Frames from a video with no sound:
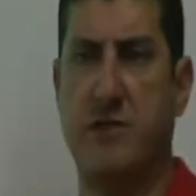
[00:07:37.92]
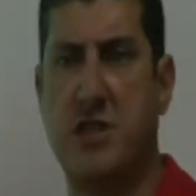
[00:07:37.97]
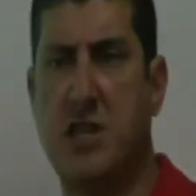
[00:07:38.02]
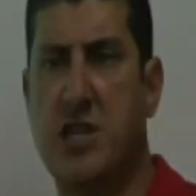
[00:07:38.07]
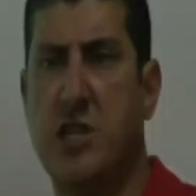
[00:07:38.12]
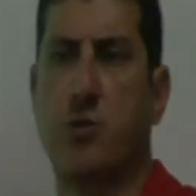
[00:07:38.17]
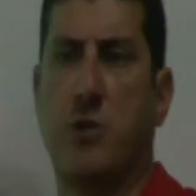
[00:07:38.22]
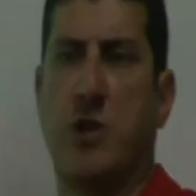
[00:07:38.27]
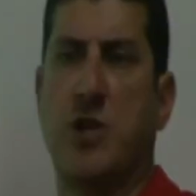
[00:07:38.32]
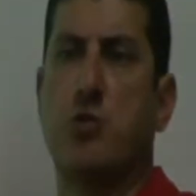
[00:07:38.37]

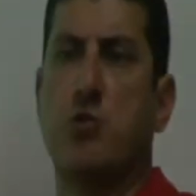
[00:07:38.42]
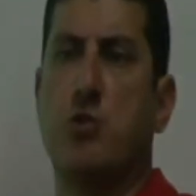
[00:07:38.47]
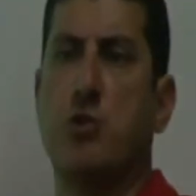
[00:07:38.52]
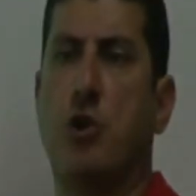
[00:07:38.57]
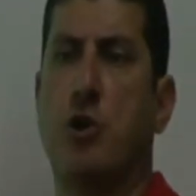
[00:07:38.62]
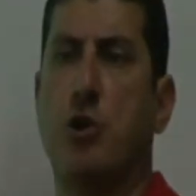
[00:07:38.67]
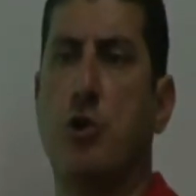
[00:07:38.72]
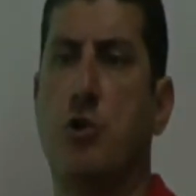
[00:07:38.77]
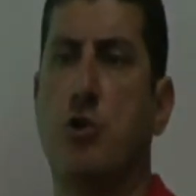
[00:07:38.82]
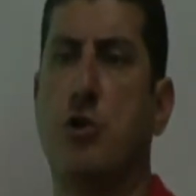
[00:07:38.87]
these ones will
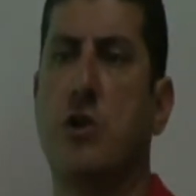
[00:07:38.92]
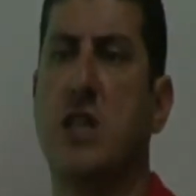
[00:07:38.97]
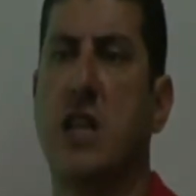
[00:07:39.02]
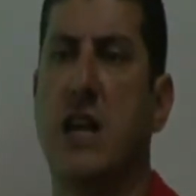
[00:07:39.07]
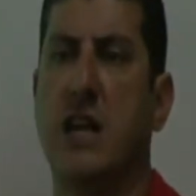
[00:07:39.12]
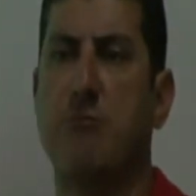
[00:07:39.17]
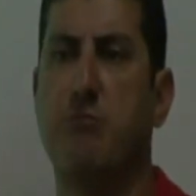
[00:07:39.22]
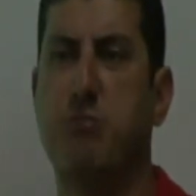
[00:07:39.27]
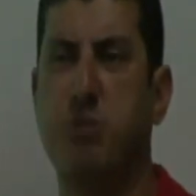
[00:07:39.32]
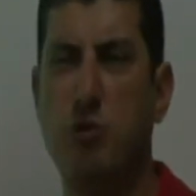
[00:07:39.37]
all look
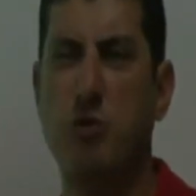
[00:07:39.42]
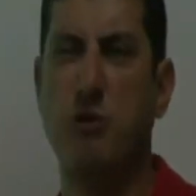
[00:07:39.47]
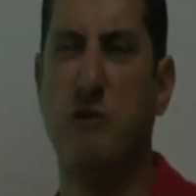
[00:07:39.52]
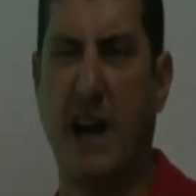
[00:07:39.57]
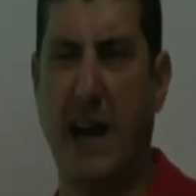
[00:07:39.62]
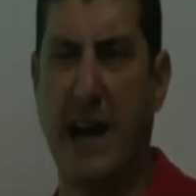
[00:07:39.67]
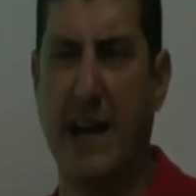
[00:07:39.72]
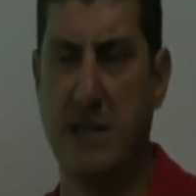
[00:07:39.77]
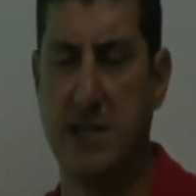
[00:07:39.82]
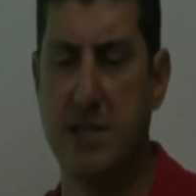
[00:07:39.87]
like
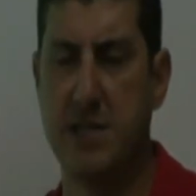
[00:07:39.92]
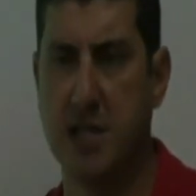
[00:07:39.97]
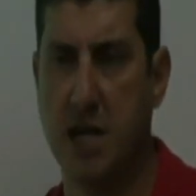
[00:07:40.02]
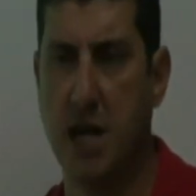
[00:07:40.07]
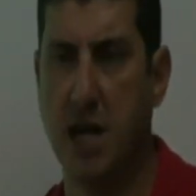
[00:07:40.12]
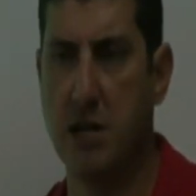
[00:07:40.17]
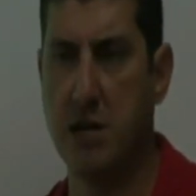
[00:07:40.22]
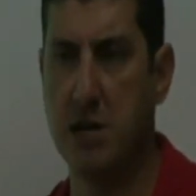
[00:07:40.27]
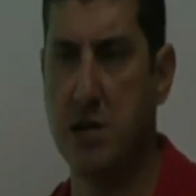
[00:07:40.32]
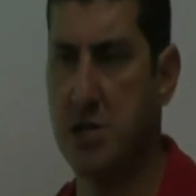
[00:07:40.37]
blue-violet
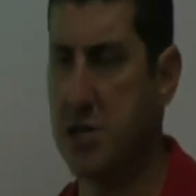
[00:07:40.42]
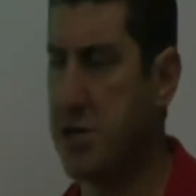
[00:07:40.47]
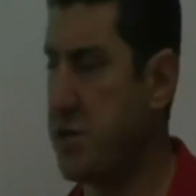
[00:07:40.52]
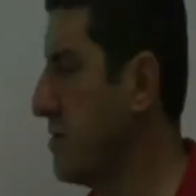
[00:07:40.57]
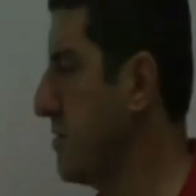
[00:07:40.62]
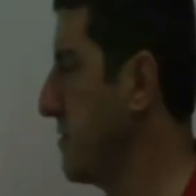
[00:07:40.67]
colors,